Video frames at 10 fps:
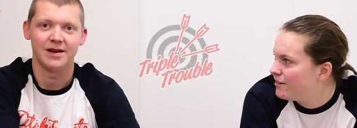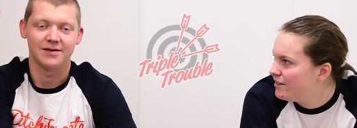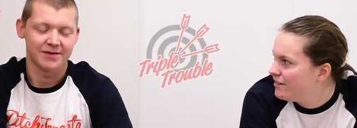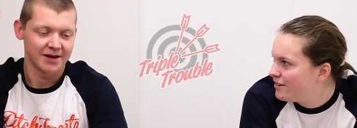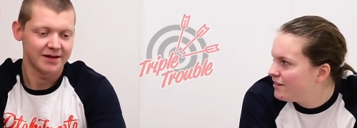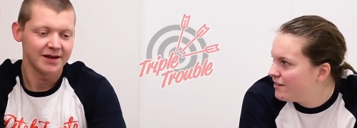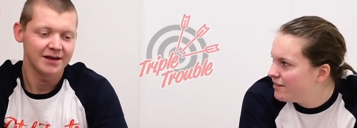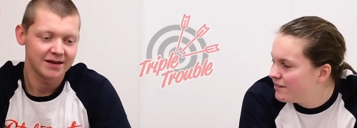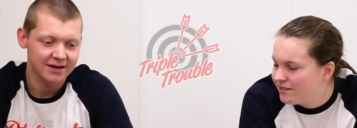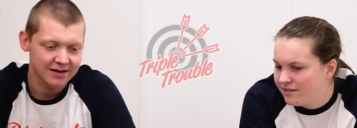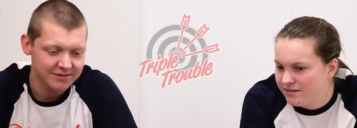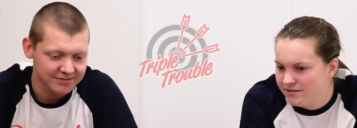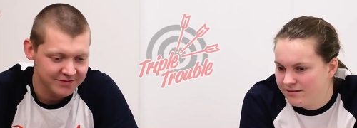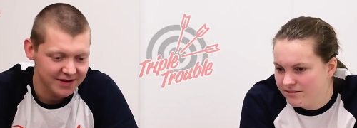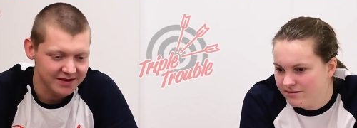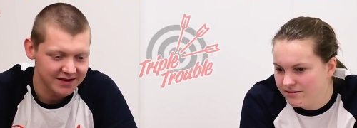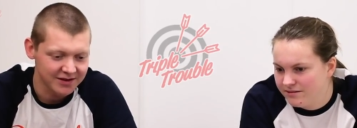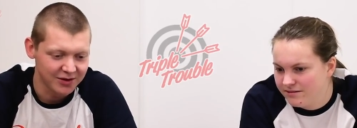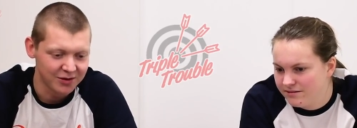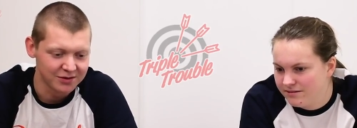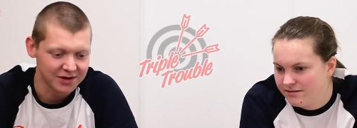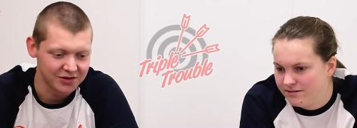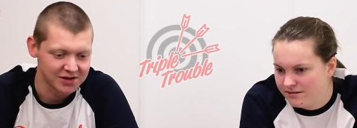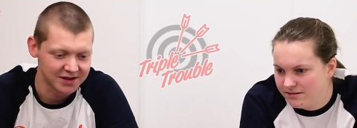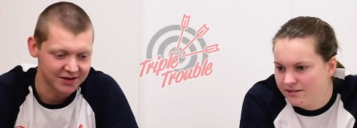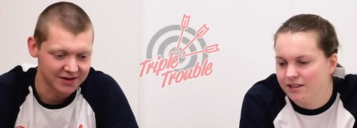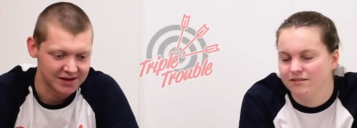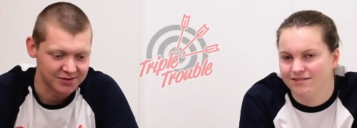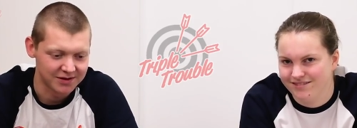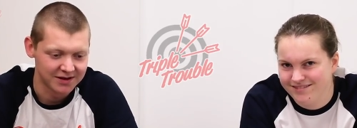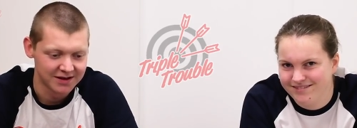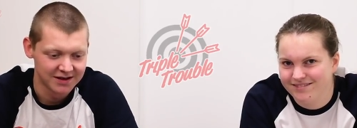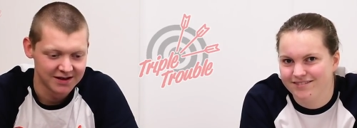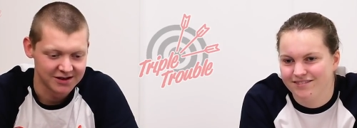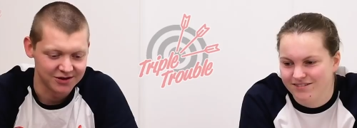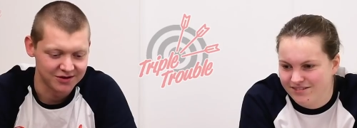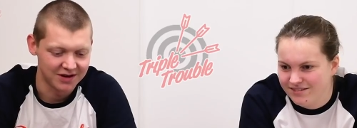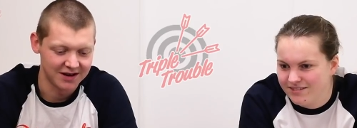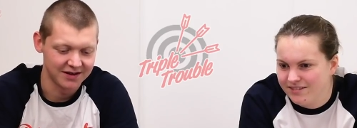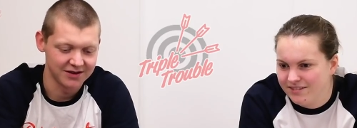Speaker 1: Yeah, I think um, I think I'll go with Kristin yeah. on this one. So uh,